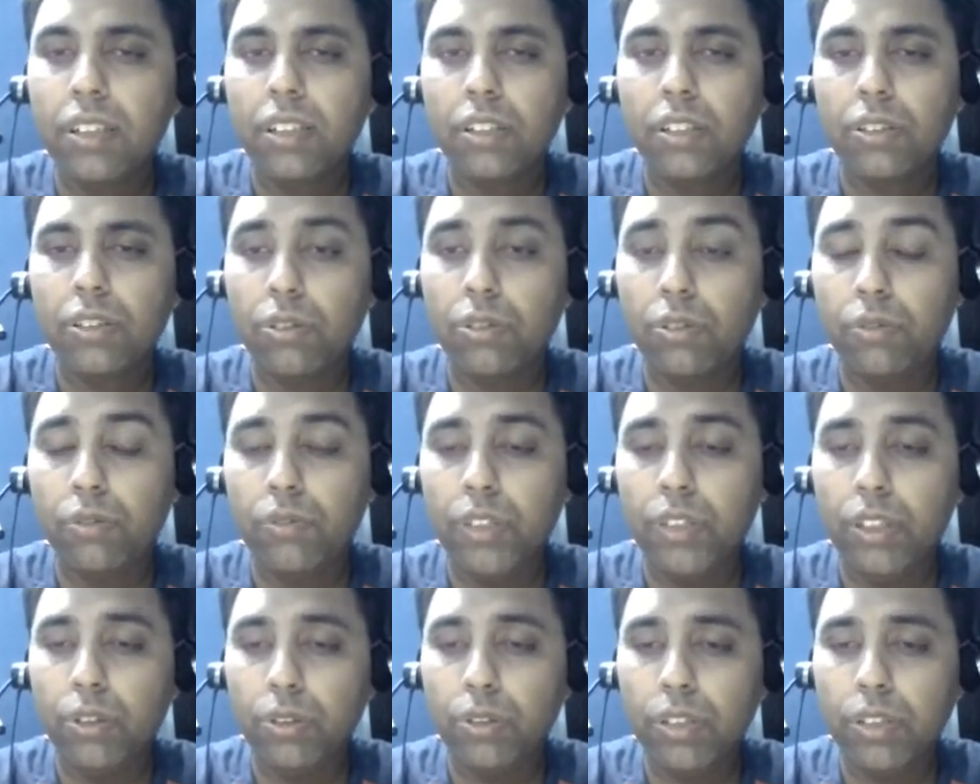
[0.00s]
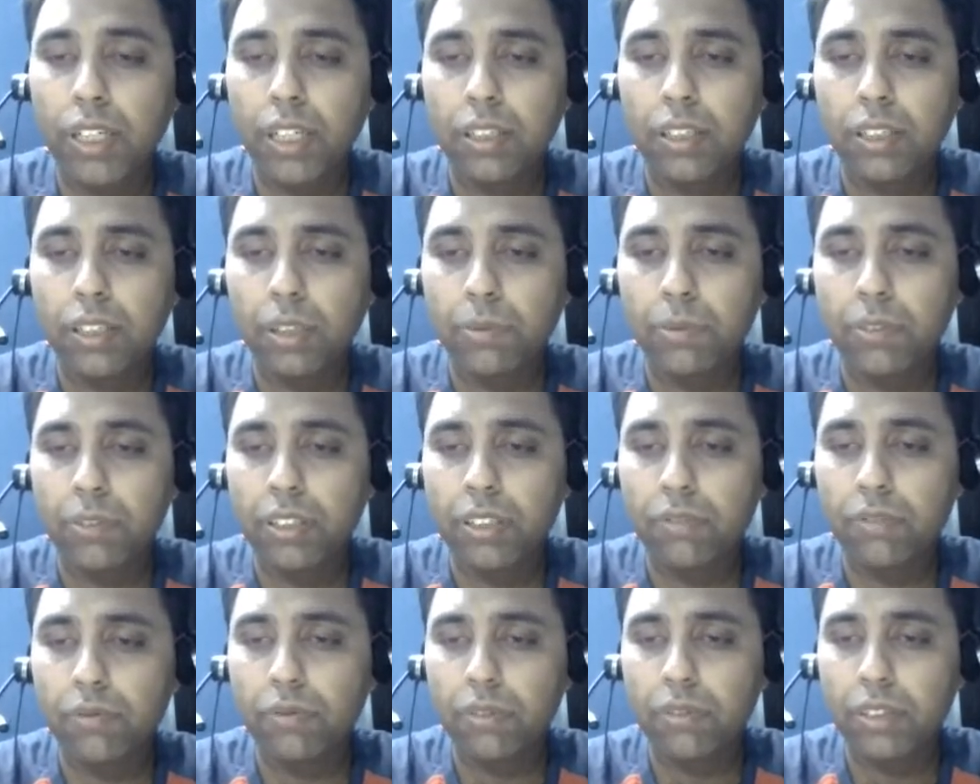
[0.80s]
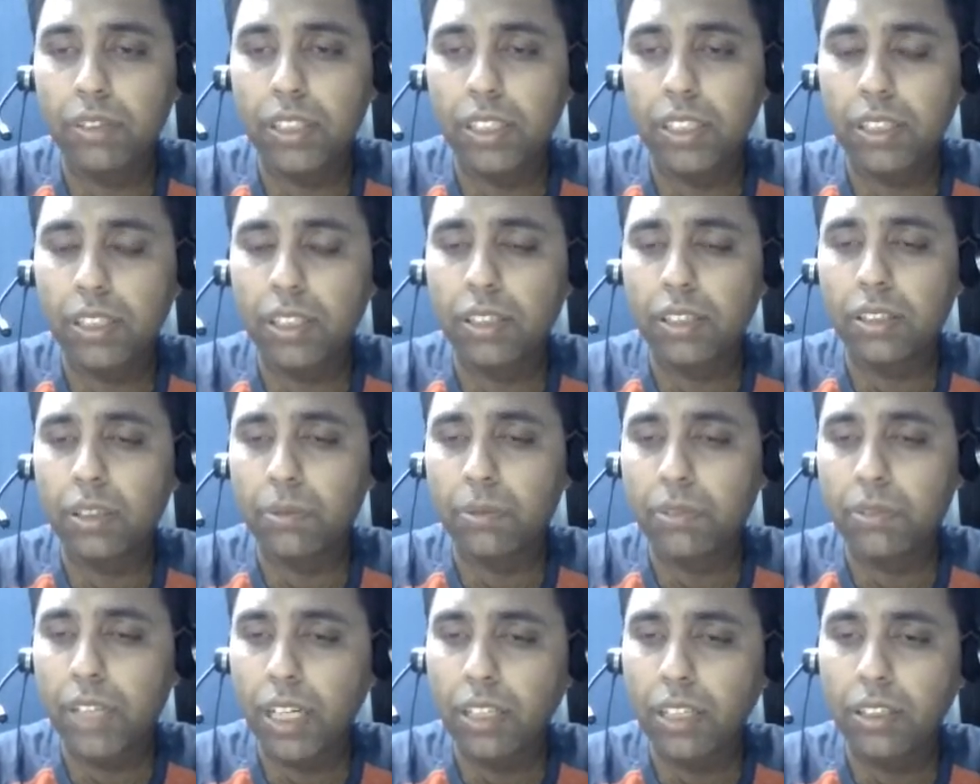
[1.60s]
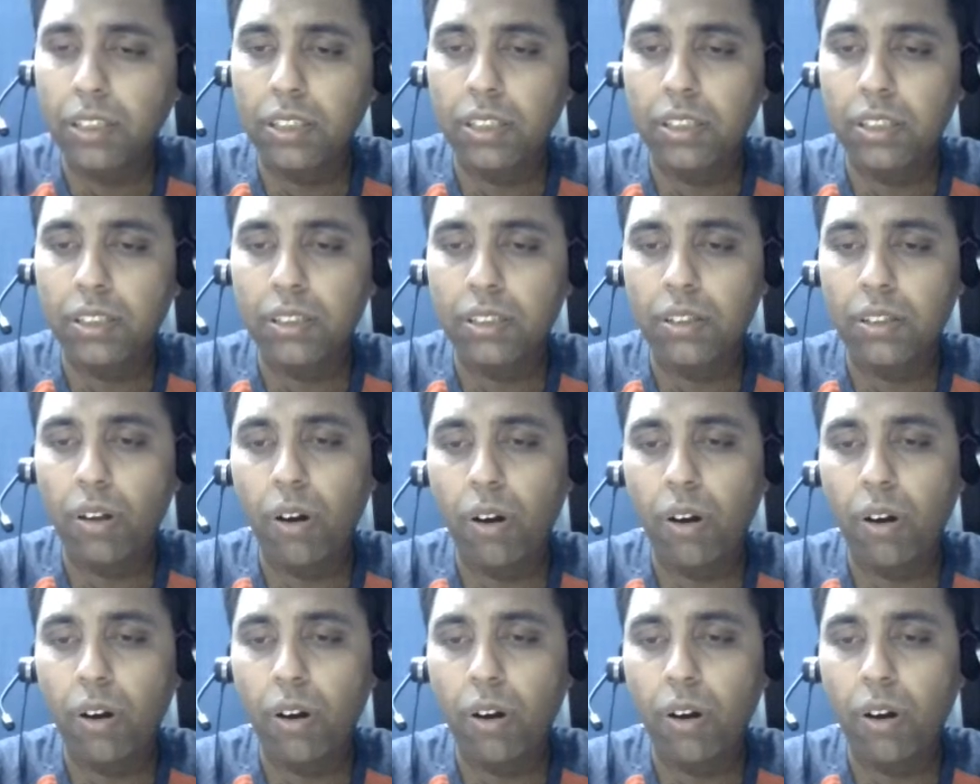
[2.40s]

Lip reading: So we looked at discussed some strategies